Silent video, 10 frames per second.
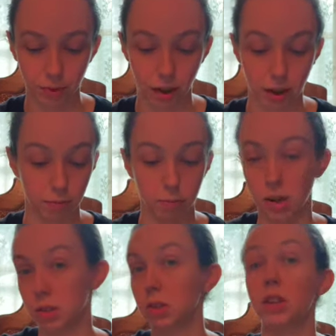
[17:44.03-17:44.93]
And
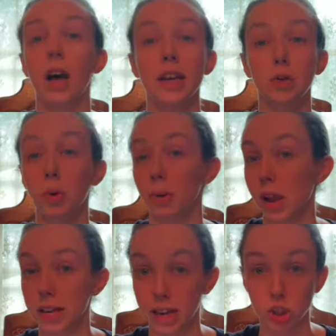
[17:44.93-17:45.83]
it, like,
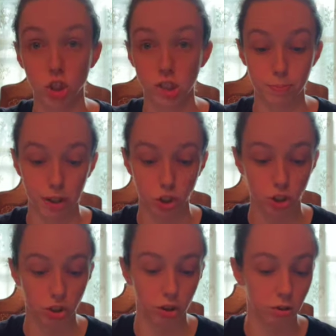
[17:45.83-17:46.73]
like I just
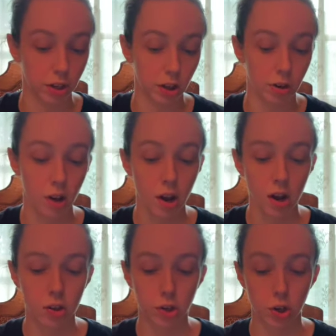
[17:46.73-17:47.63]
mentioned earlier.
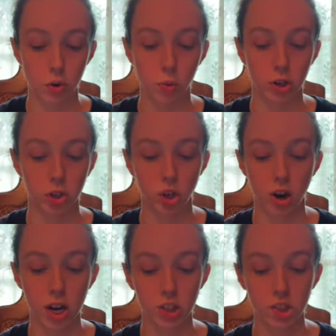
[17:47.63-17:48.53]
So we are
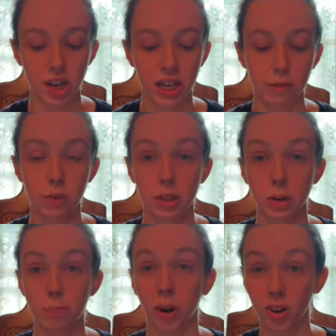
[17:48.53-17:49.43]
taught to take
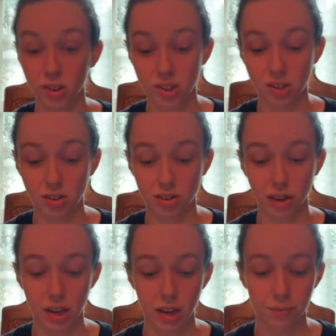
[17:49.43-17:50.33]
everything
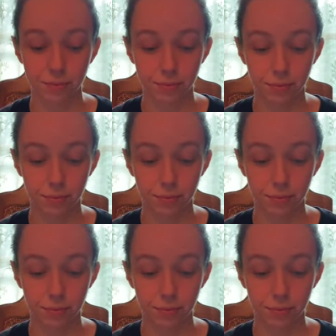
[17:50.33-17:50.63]
personally.